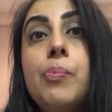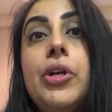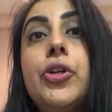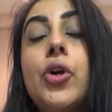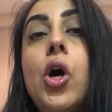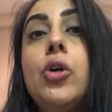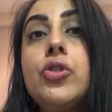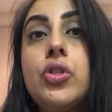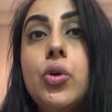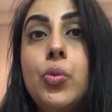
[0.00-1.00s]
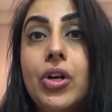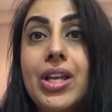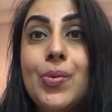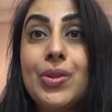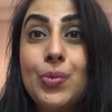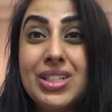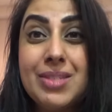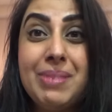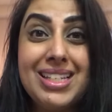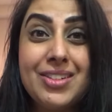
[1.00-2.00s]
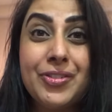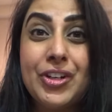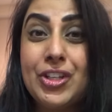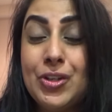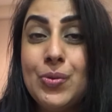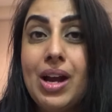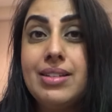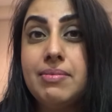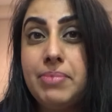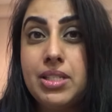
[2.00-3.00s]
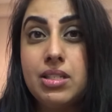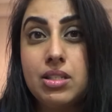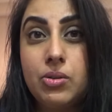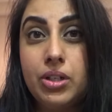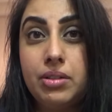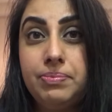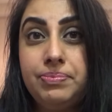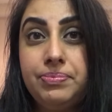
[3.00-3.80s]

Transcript: but you're also working with what's best for you as a business owner